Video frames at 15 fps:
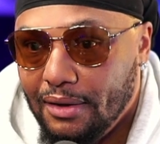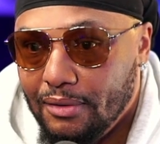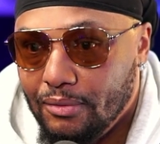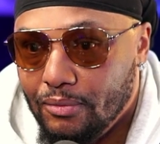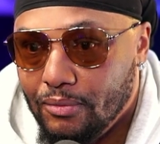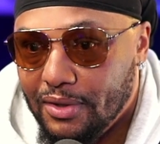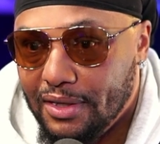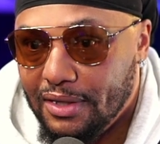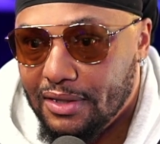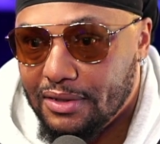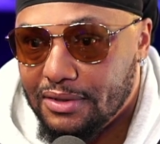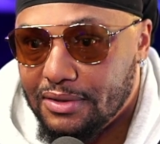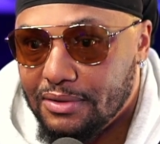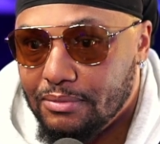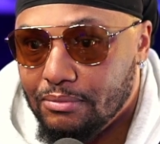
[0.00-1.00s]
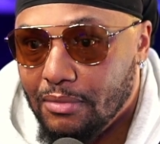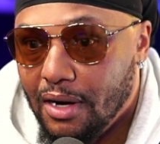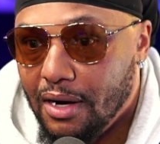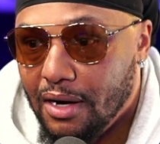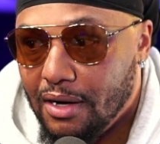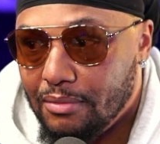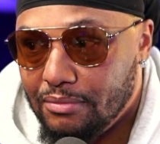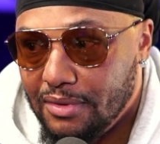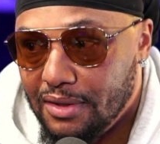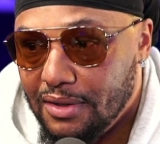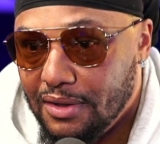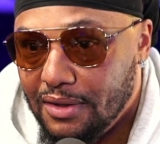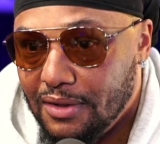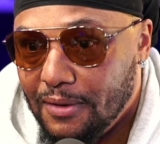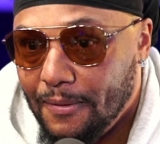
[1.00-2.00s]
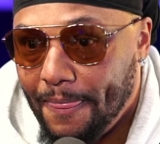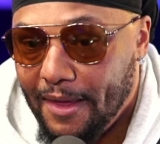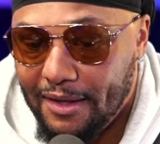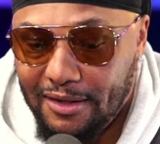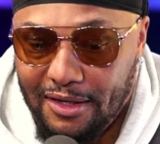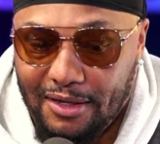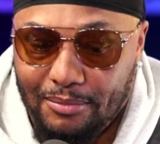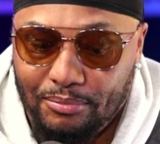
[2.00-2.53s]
with his mom and then